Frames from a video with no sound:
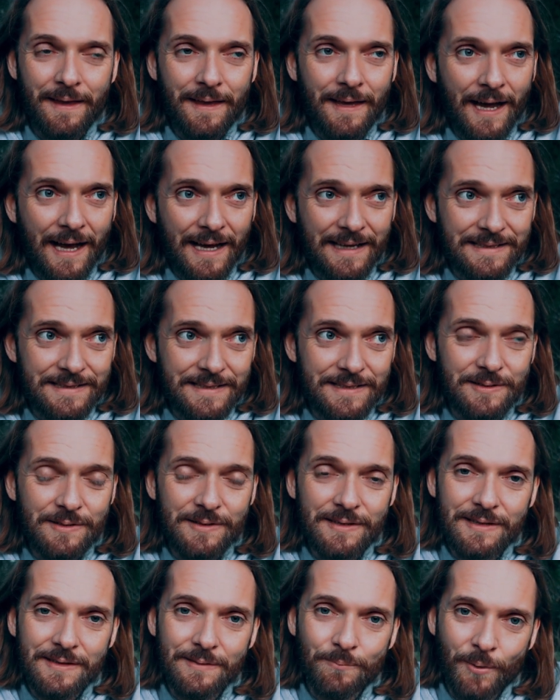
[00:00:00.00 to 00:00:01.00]
And
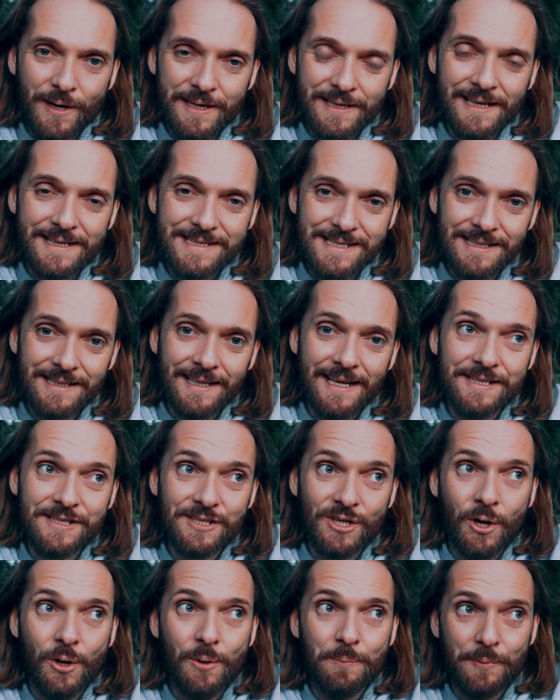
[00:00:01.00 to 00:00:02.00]
when less and less
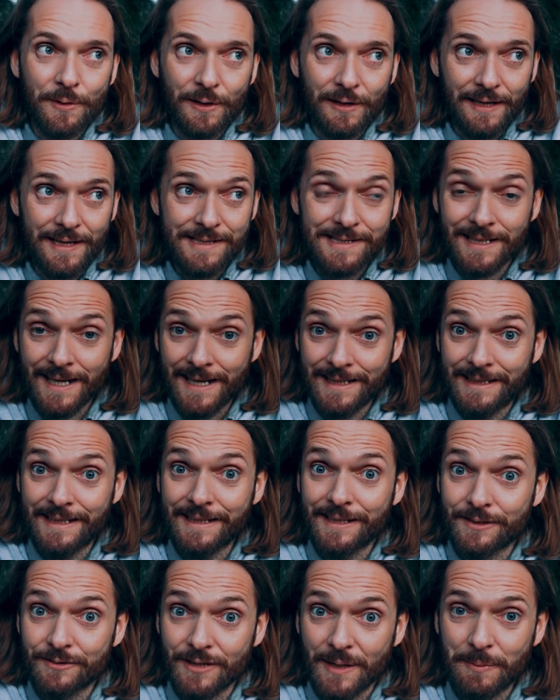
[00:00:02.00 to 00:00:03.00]
come, you're less likely
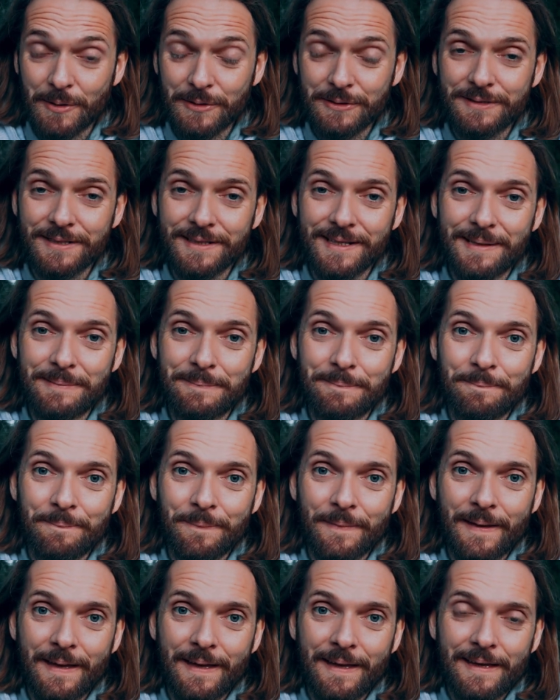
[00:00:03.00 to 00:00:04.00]
to grab onto them.
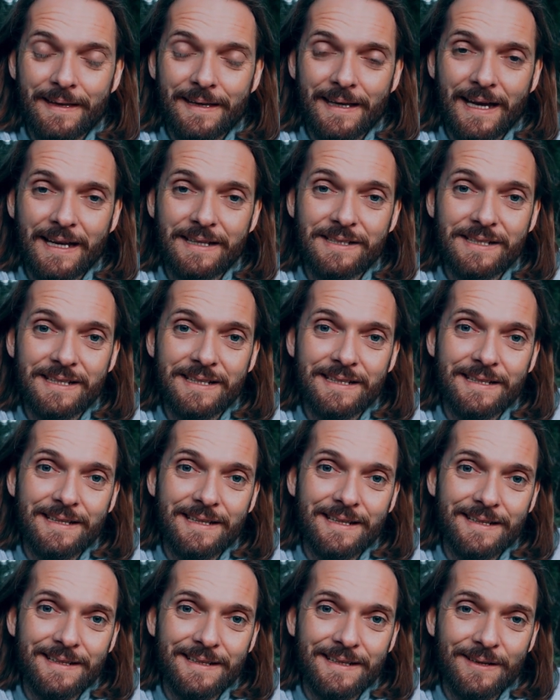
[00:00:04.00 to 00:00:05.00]
And
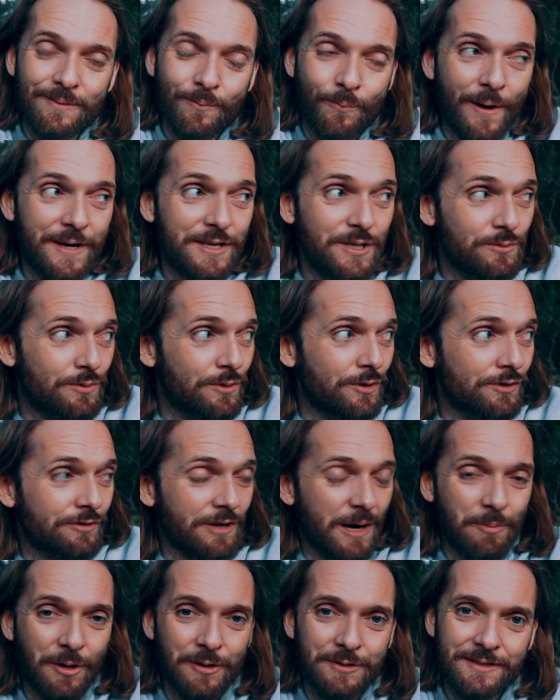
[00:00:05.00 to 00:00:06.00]
when you don't
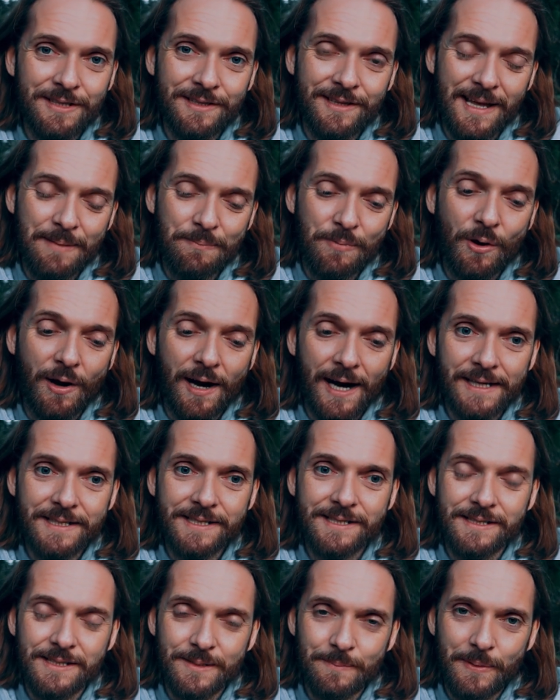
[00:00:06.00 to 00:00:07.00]
grab onto them, your
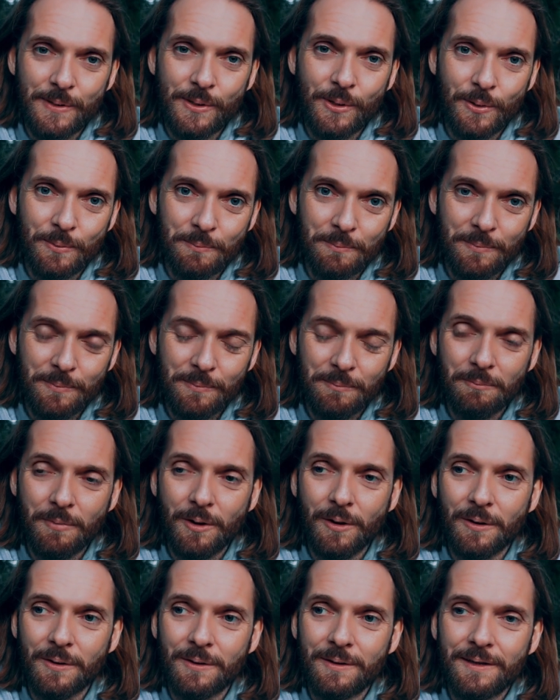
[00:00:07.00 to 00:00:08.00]
actions become
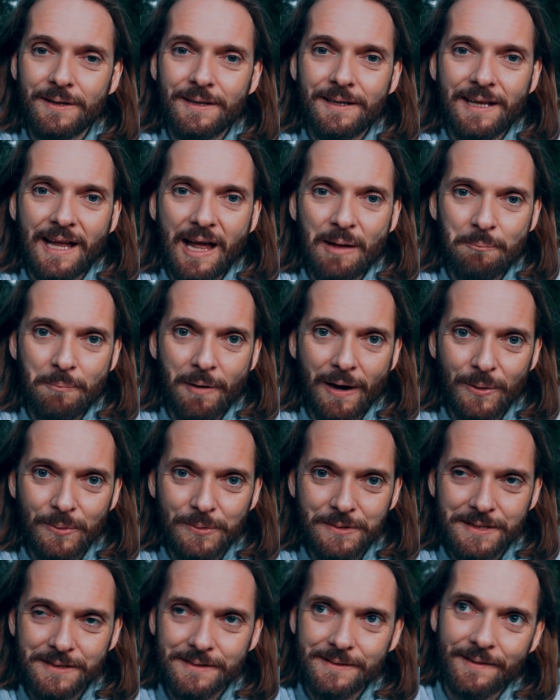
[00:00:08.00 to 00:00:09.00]
more
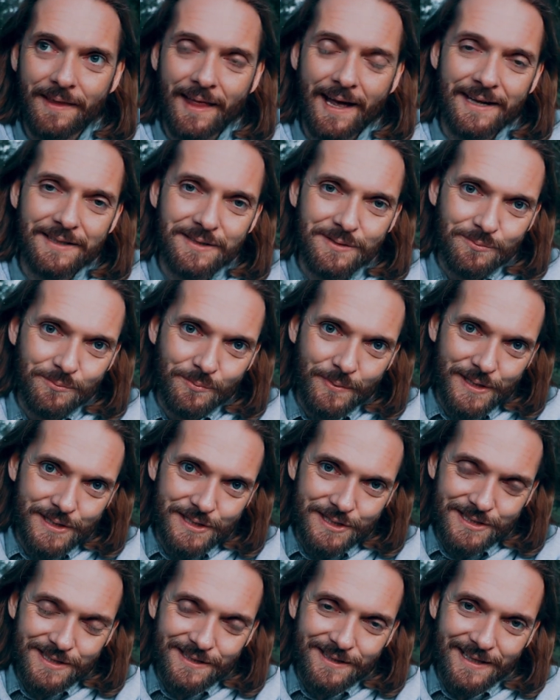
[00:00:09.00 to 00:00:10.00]
about that
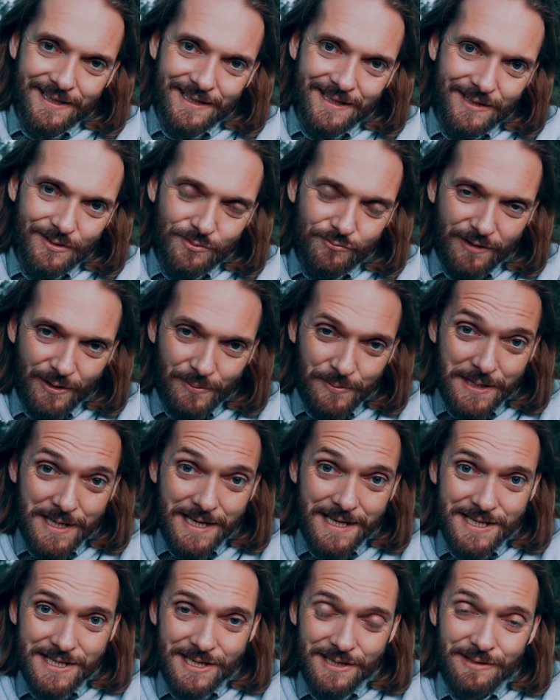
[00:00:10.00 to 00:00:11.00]
which the
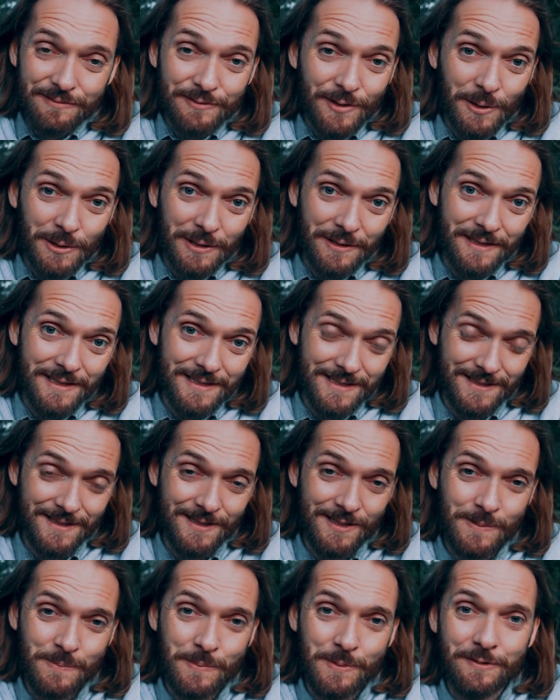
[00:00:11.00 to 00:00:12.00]
foundation of all of this, the
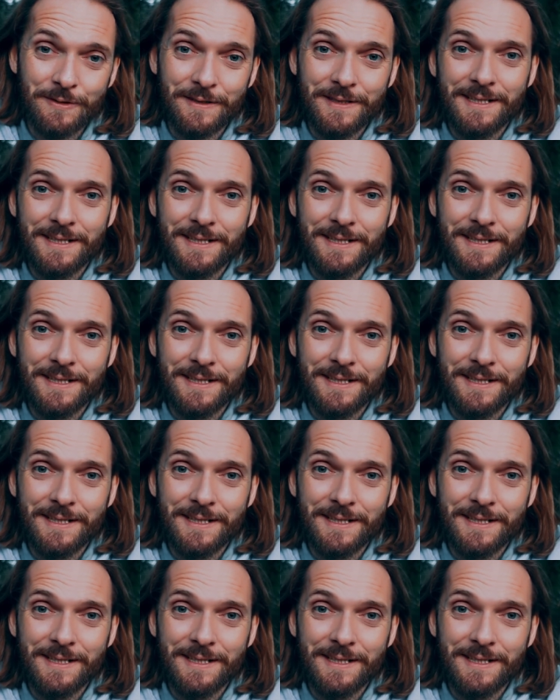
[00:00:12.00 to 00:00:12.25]
spirit,